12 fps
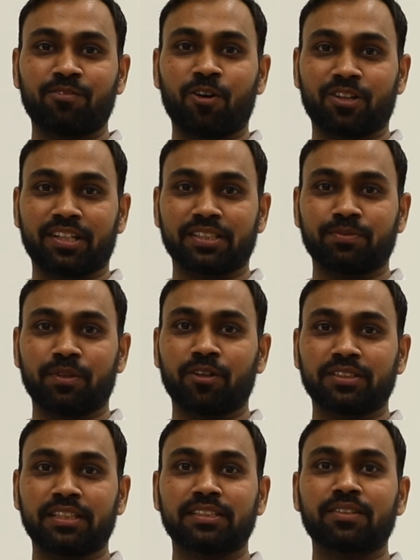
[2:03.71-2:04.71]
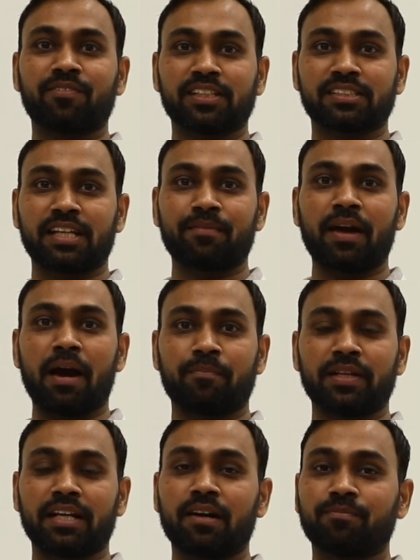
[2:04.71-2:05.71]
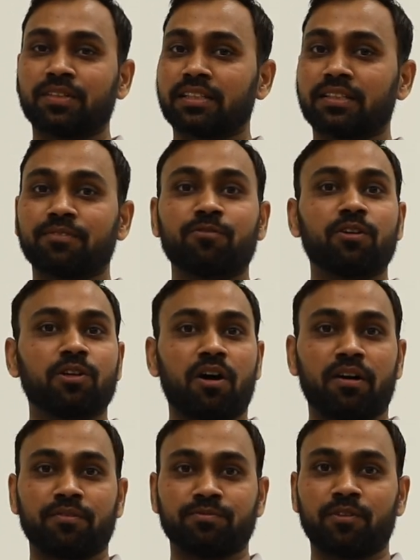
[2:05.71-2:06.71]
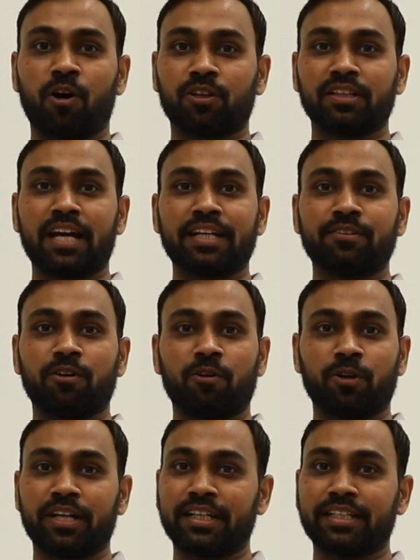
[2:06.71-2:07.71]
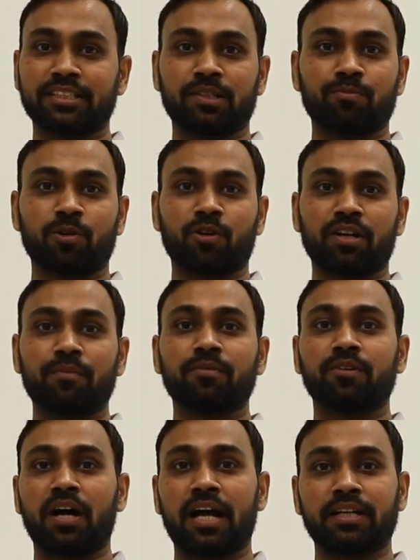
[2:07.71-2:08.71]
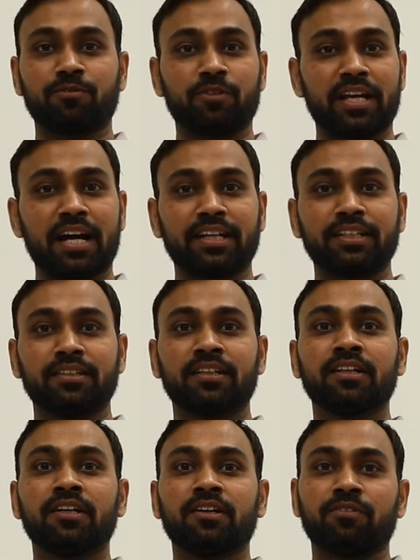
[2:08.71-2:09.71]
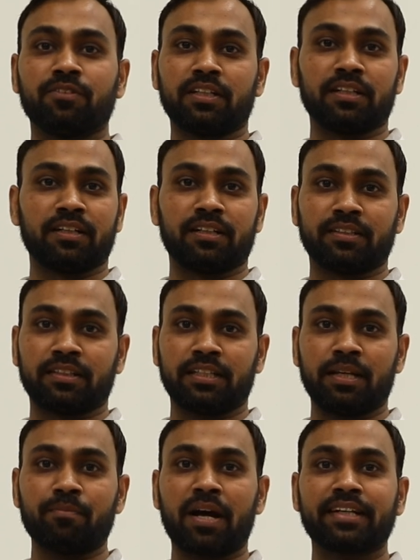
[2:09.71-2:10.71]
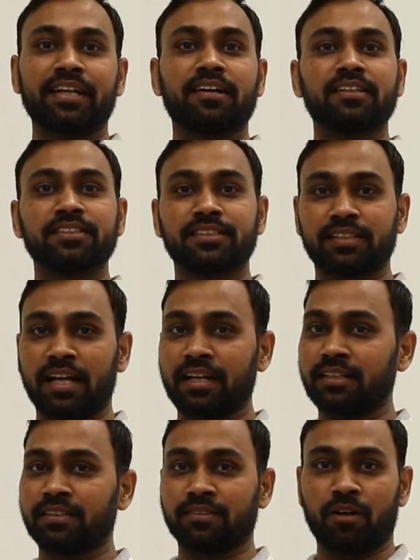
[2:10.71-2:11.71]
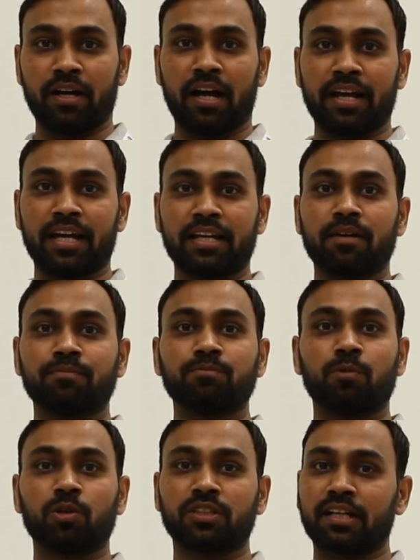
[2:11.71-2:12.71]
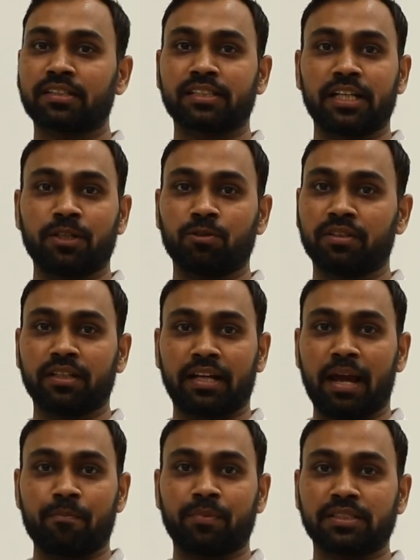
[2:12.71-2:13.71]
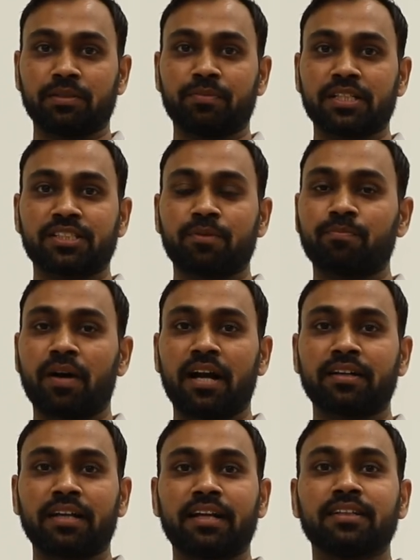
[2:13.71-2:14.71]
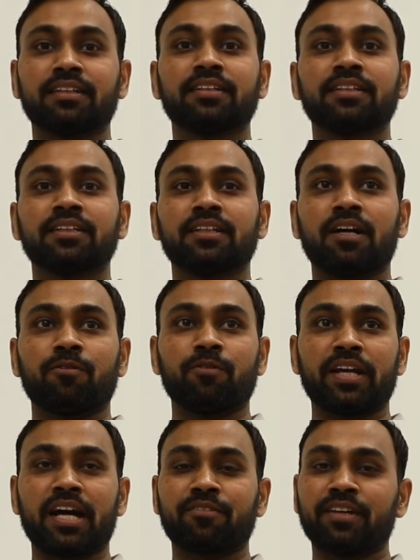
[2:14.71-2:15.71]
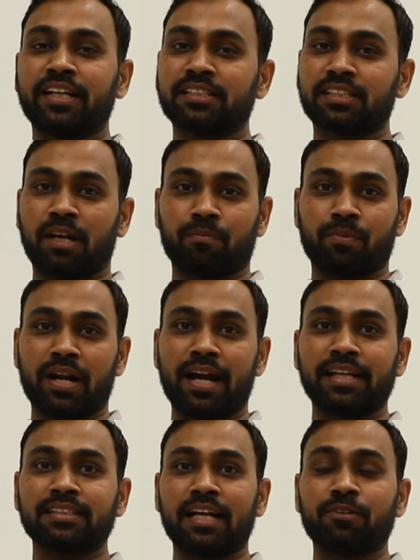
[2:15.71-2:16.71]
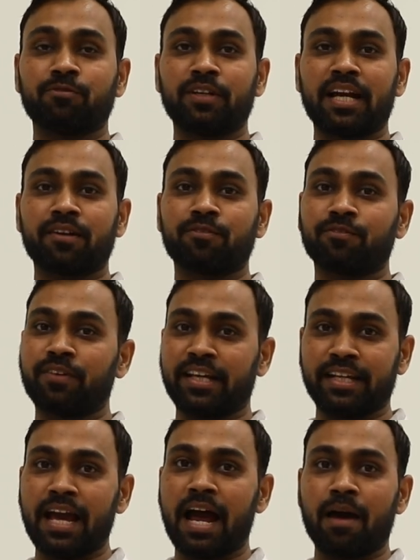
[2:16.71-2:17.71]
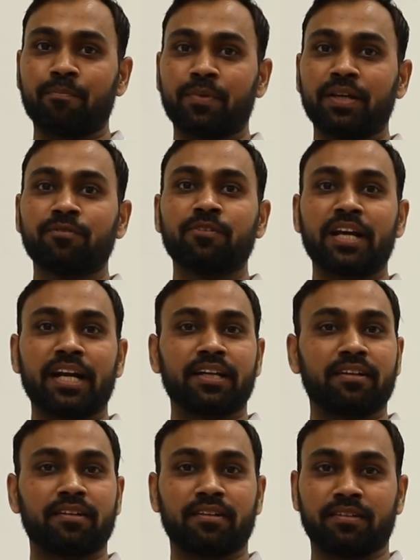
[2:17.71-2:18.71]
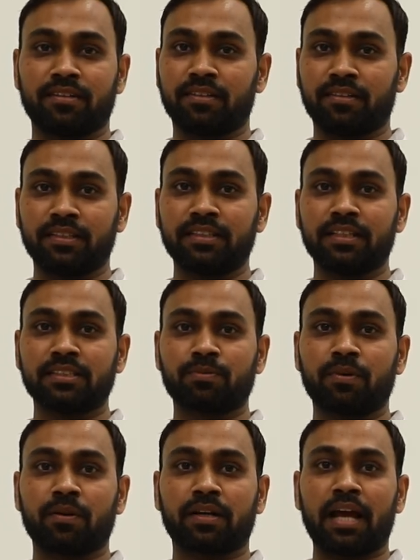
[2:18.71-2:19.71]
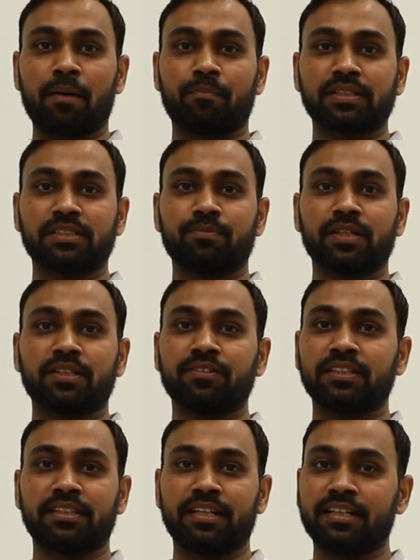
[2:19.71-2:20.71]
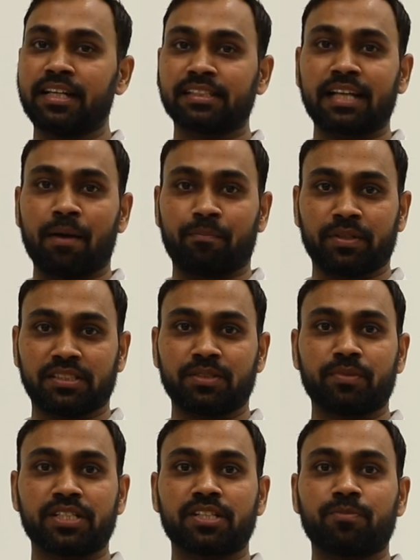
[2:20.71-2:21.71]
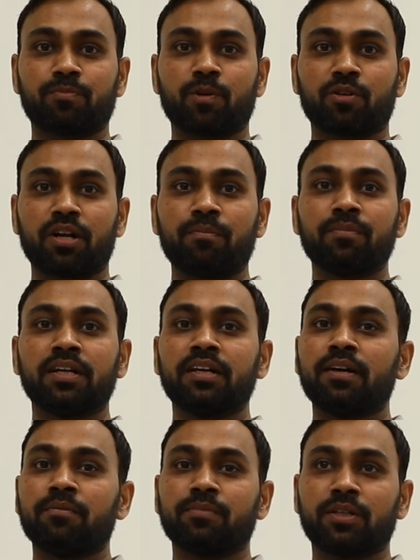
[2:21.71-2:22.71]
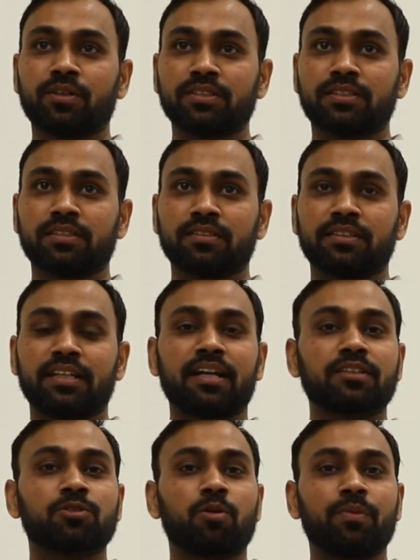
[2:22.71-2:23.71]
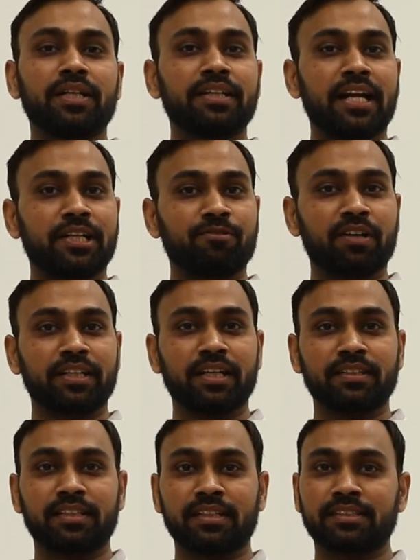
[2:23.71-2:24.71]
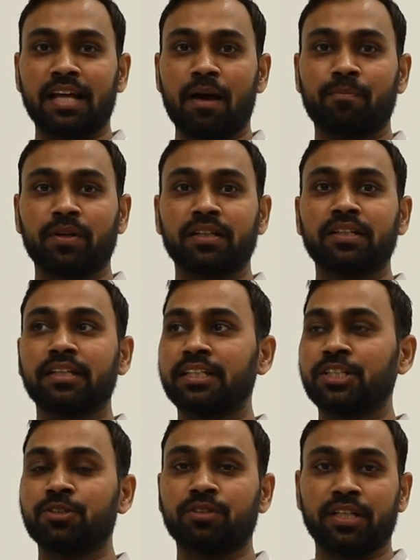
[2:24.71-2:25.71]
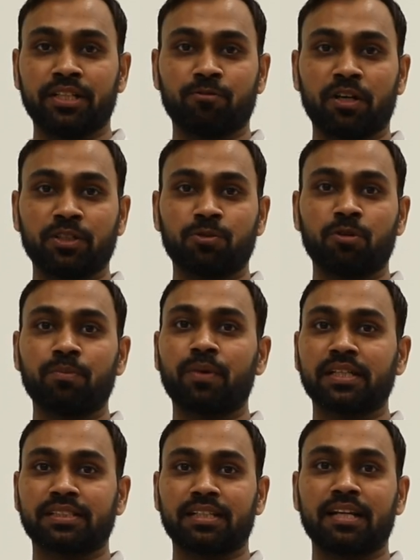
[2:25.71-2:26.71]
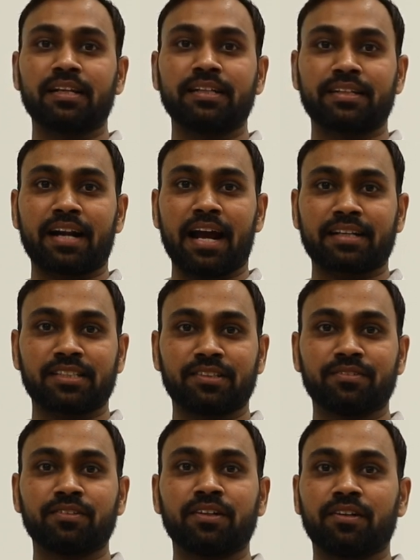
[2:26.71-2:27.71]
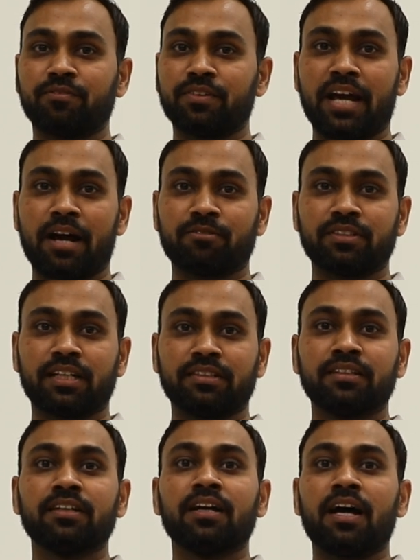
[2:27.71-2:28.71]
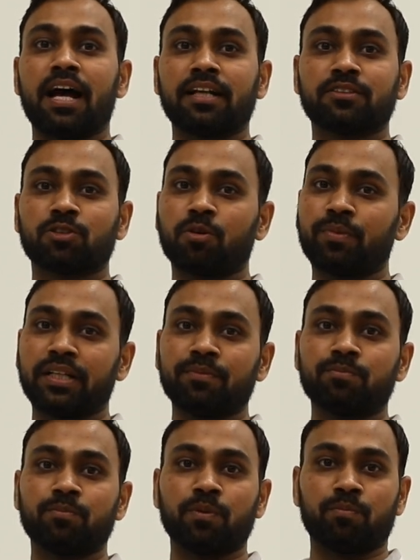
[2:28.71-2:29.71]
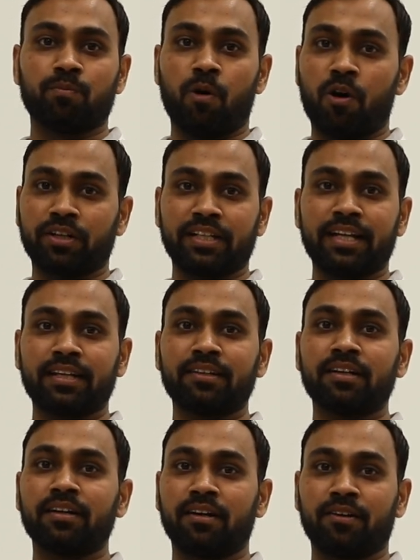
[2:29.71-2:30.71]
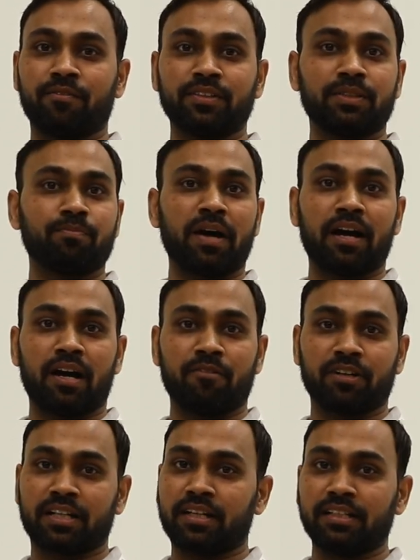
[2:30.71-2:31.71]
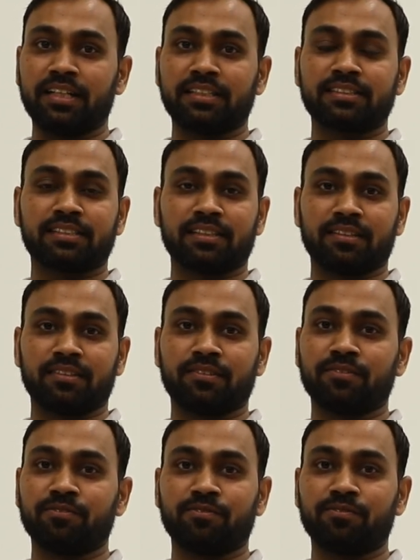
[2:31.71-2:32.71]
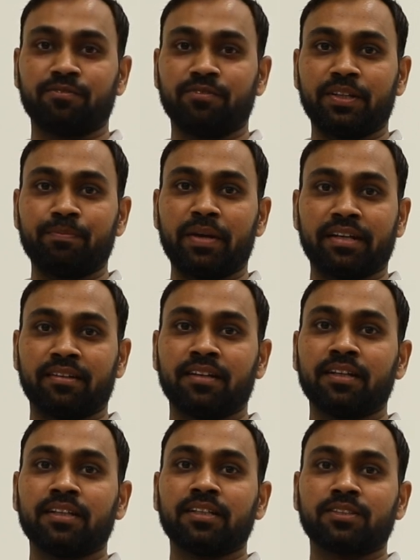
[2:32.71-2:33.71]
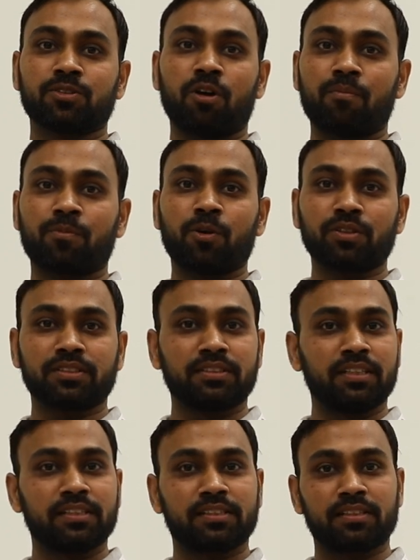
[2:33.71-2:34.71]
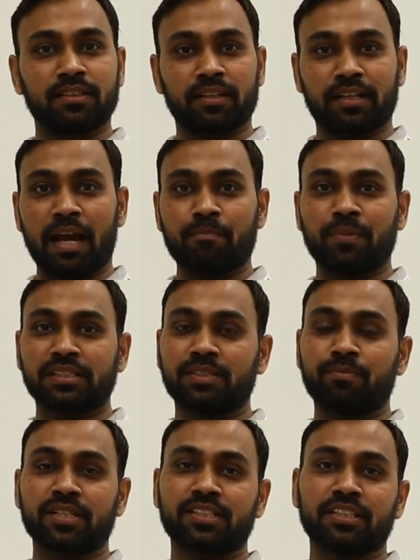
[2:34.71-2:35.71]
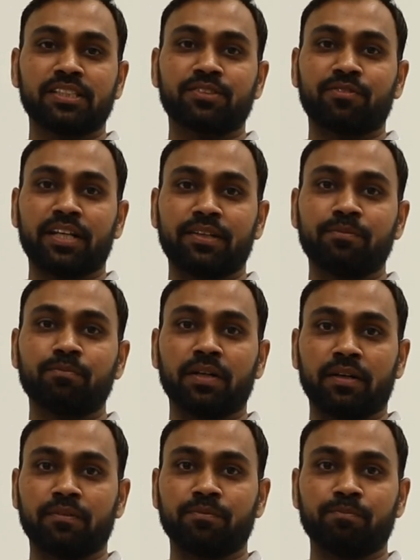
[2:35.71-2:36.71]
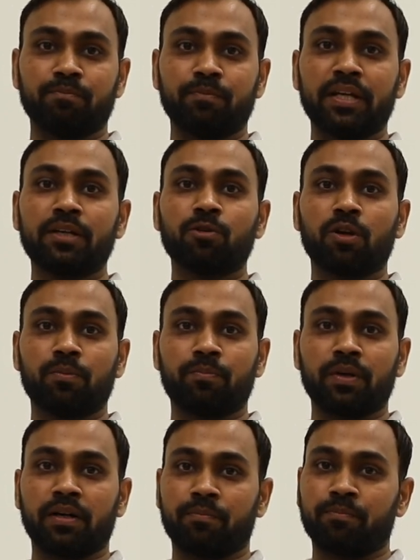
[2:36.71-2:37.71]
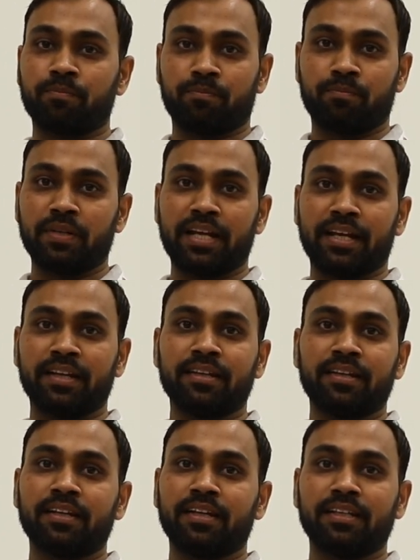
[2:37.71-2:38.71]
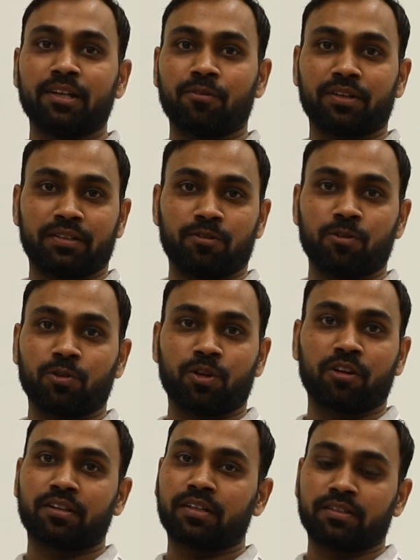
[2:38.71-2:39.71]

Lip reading: for us because it's the first time happening after the online orientation program, and we are in Imarticus and IIM both are scheduled the campus immersion part, and we are very surprised and we are very happy we are in this campus with 3 days campus immersion program, because there are so many networking things happen in one-to-one personal interaction we have done, and so many bonding with our colleagues we made. So of course this campus immersion is very big role play in our overall